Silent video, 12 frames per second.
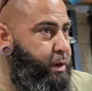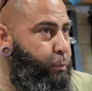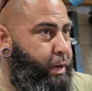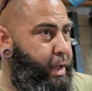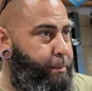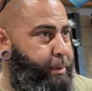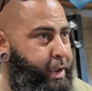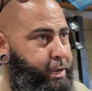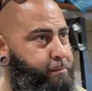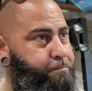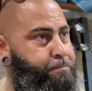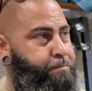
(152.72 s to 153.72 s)
that we got to paint
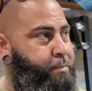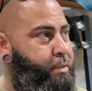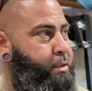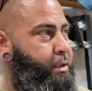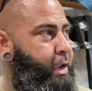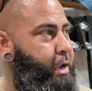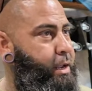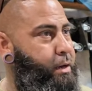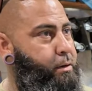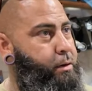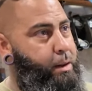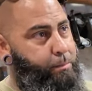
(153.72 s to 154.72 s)

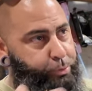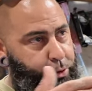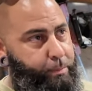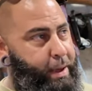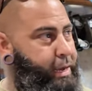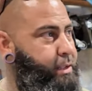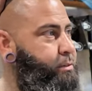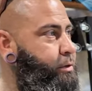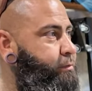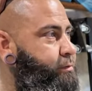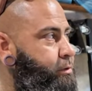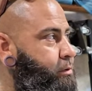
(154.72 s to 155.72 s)
and, and put it back in there.
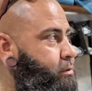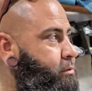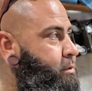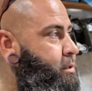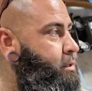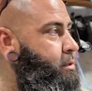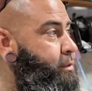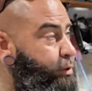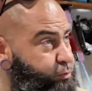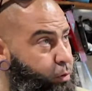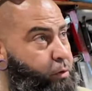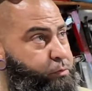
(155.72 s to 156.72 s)
So
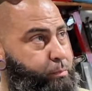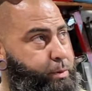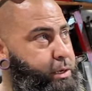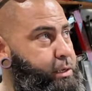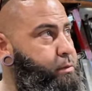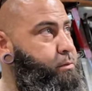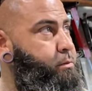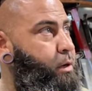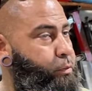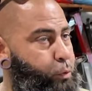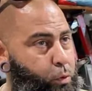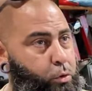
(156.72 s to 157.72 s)
this will also be
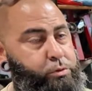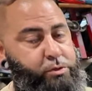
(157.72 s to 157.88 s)
on the road